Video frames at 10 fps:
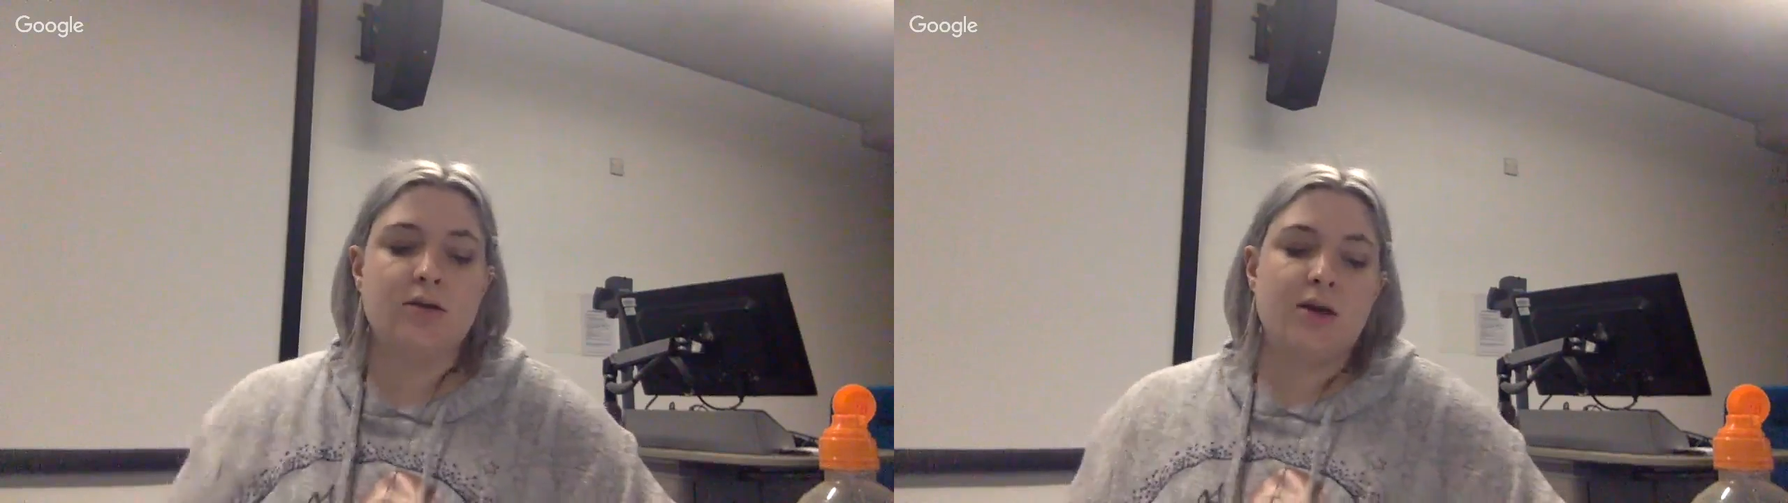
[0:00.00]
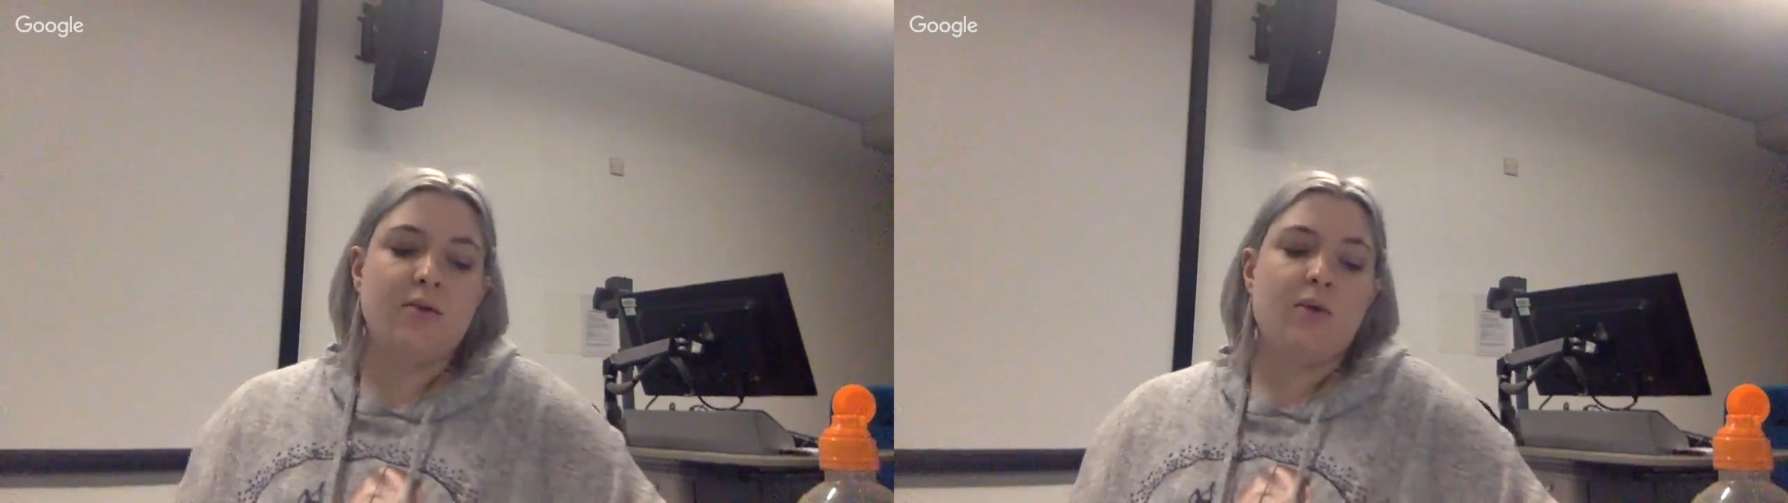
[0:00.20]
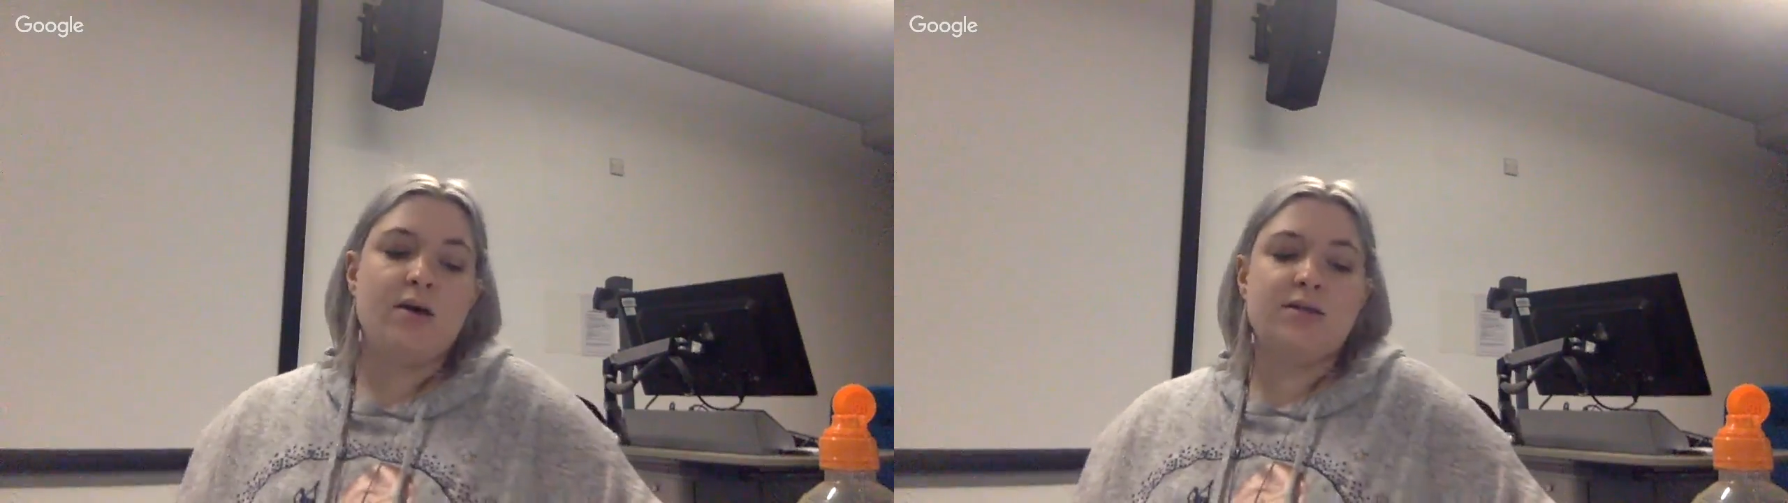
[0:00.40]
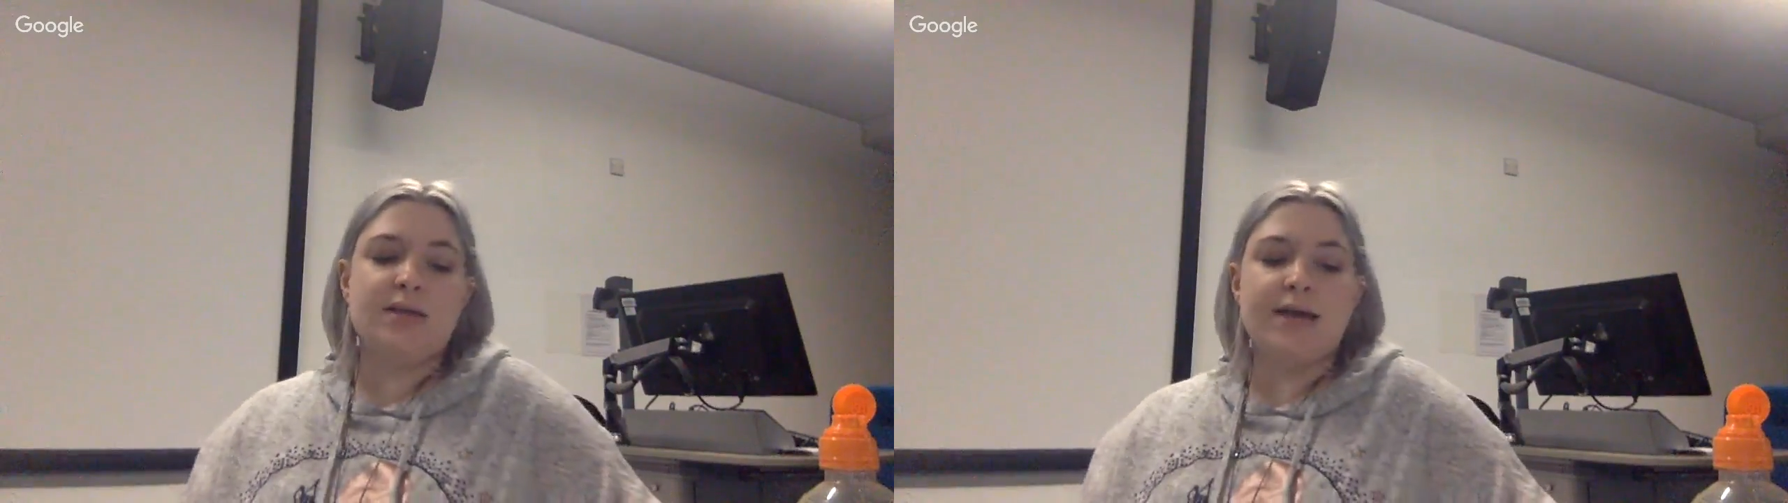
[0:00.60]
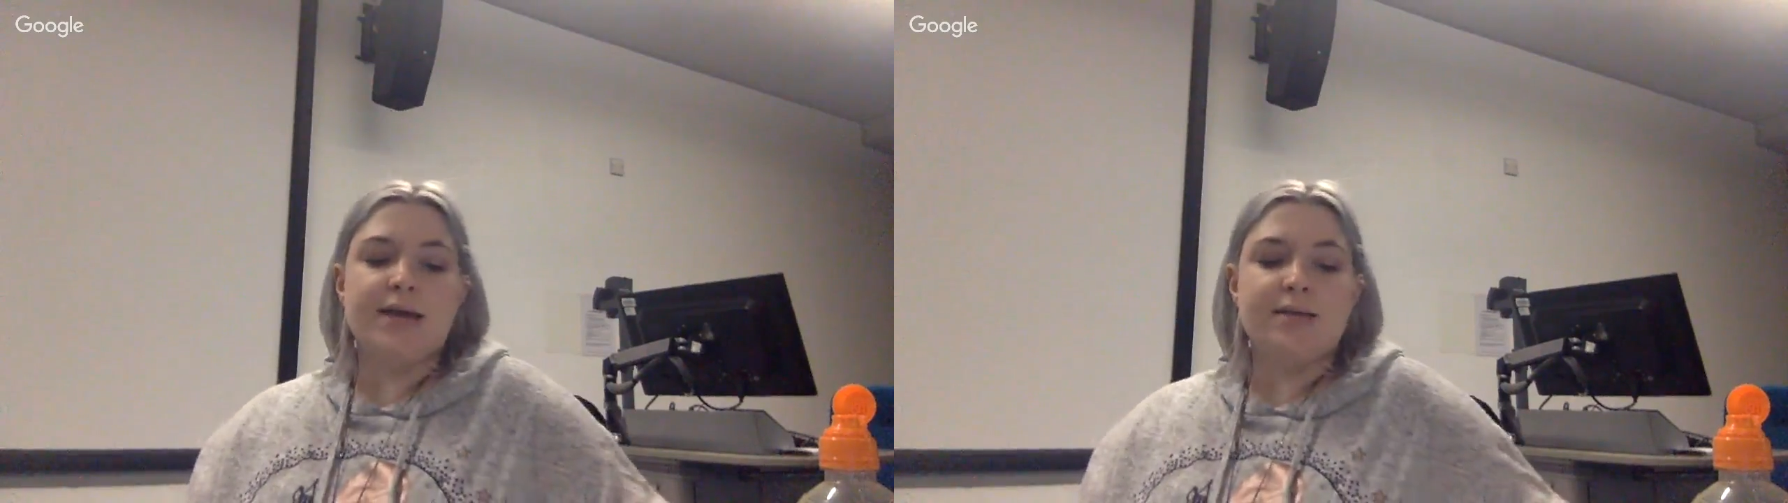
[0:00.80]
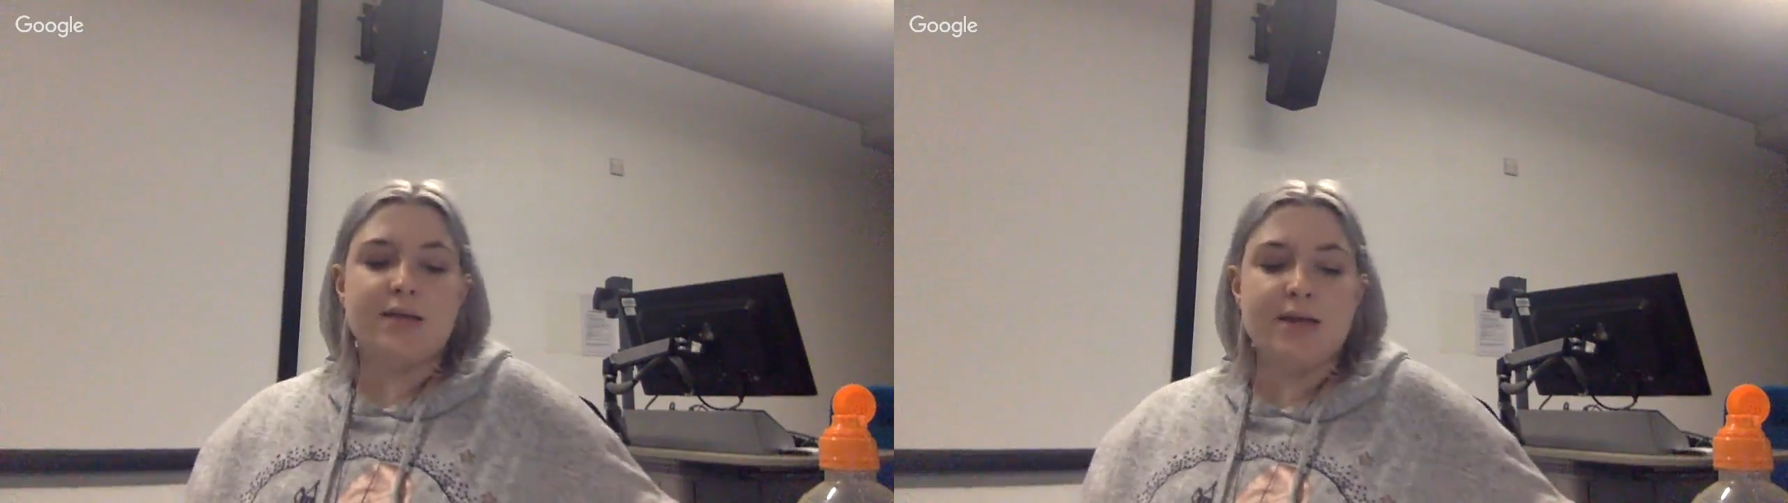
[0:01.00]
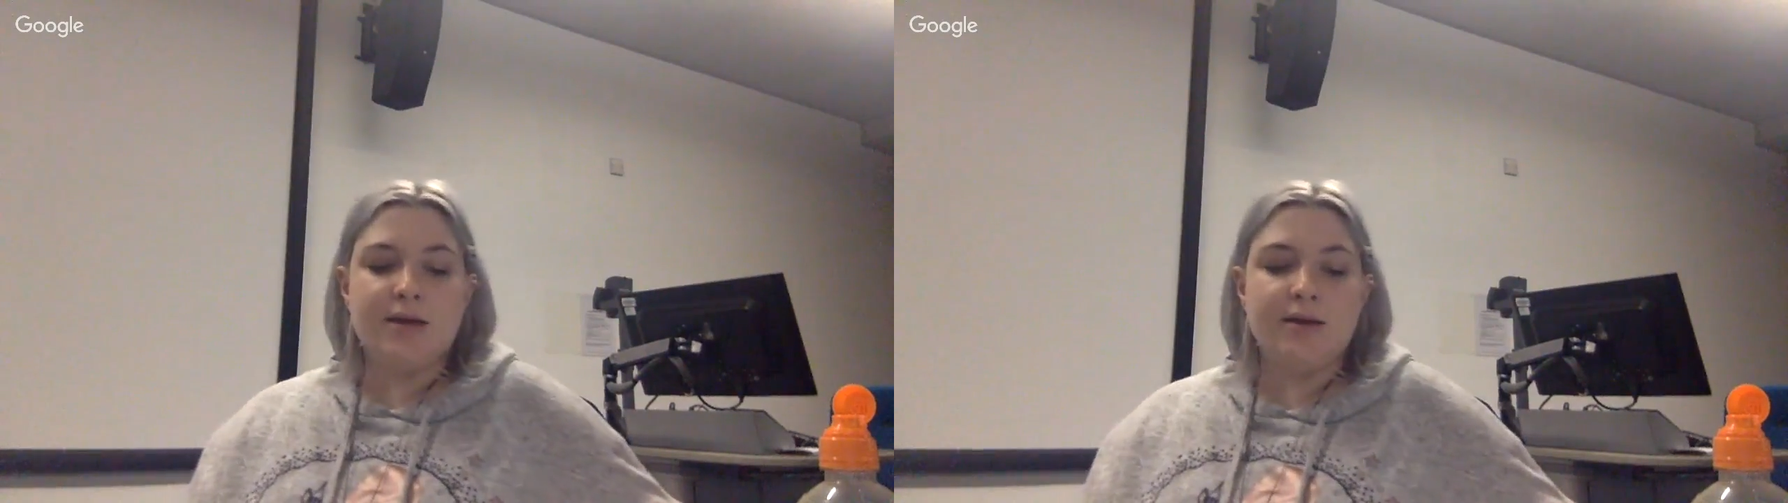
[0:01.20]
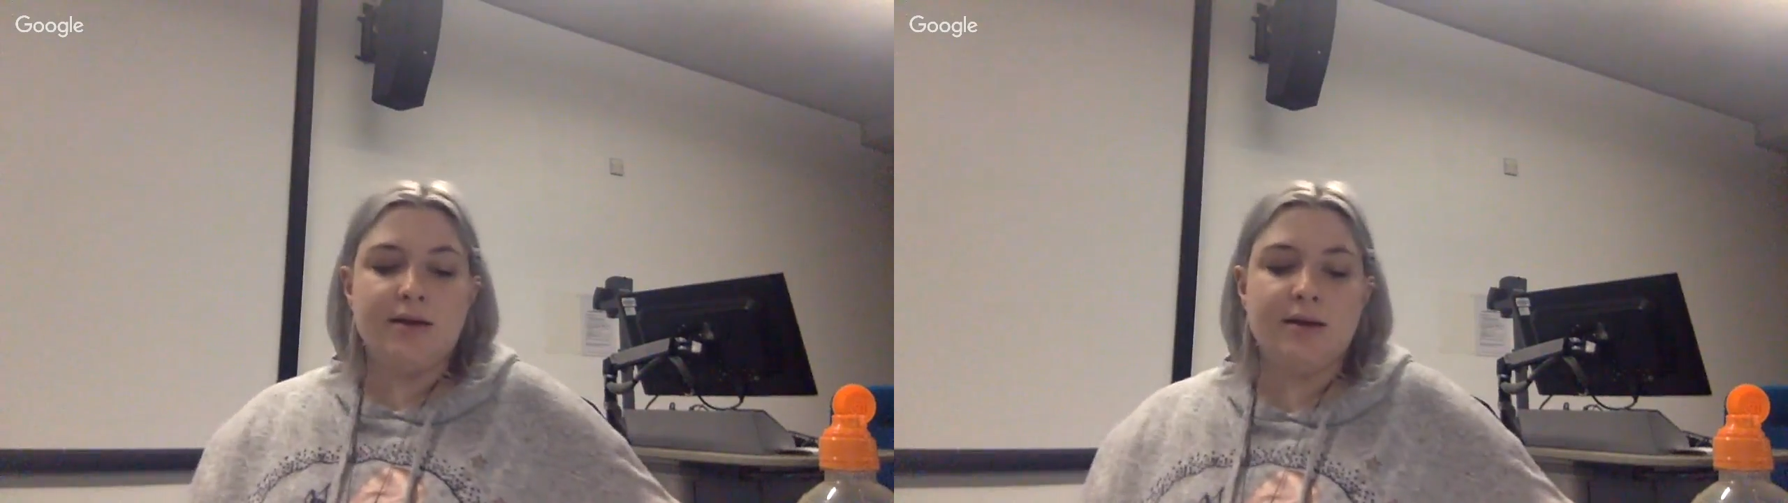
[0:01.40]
So what I'd say is that